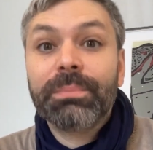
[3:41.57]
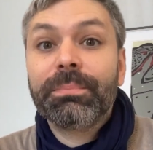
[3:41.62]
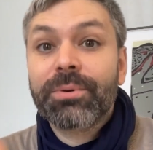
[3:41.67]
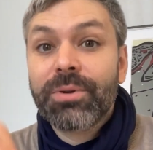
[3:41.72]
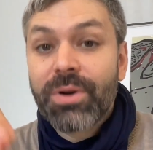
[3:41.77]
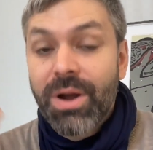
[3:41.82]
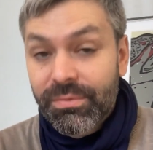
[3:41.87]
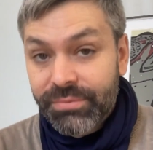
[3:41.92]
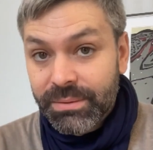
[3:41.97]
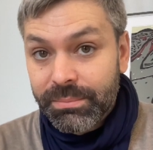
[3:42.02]

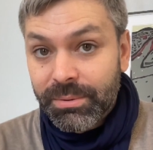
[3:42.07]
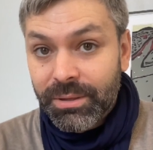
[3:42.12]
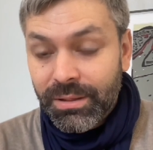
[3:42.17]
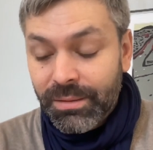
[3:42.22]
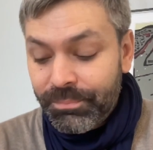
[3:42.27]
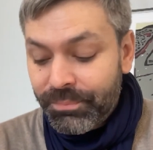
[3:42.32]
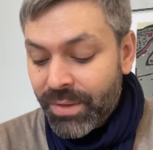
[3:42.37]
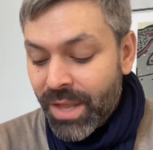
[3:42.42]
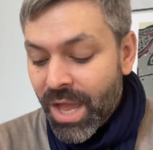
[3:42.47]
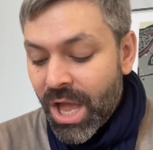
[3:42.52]

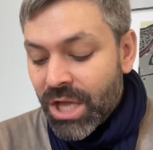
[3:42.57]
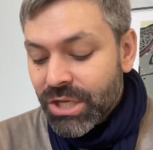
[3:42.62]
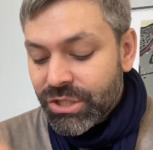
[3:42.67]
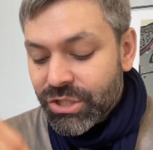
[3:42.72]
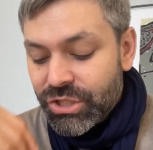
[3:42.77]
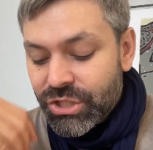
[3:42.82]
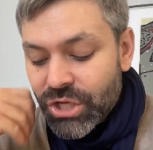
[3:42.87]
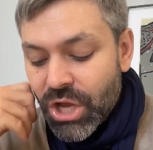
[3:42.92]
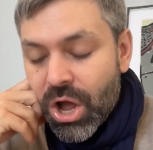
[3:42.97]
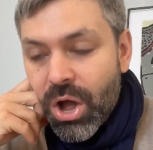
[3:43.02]
profitable.
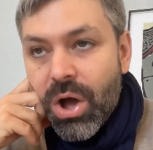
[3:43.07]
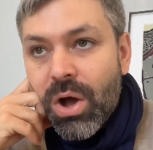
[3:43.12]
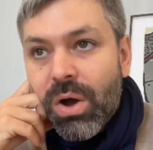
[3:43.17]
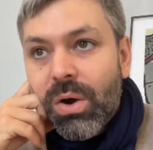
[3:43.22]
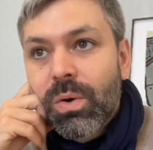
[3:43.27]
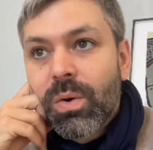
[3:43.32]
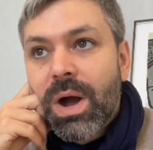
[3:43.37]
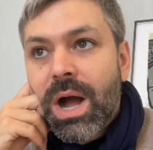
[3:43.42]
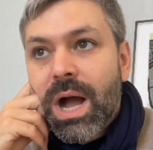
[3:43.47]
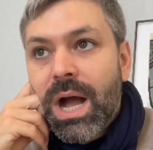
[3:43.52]

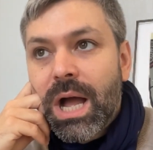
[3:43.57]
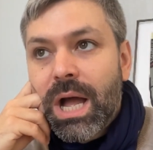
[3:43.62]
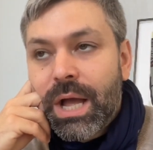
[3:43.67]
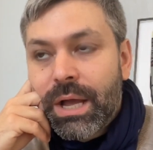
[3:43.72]
So